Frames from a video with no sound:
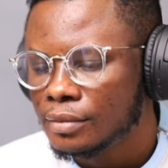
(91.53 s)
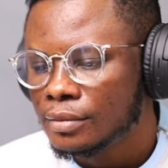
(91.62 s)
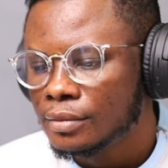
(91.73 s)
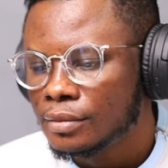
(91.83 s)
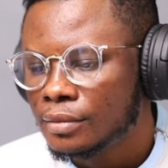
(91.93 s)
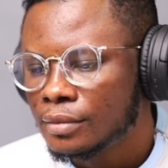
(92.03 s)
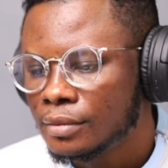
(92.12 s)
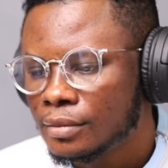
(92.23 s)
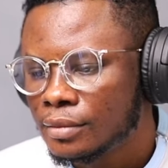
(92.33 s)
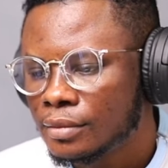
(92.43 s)

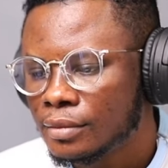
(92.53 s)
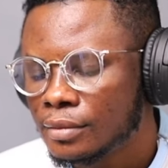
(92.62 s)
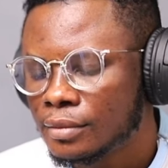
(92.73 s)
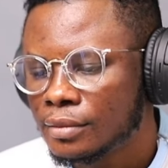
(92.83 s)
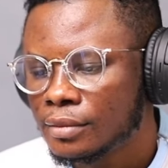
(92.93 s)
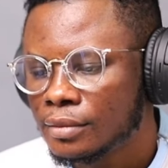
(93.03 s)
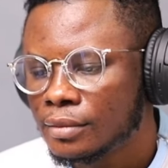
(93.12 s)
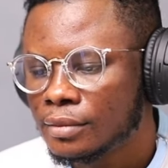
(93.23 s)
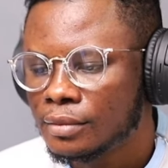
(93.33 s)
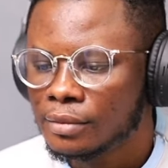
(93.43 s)

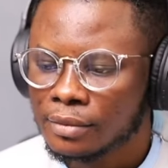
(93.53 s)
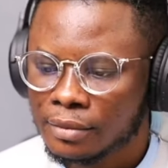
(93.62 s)
[no speech]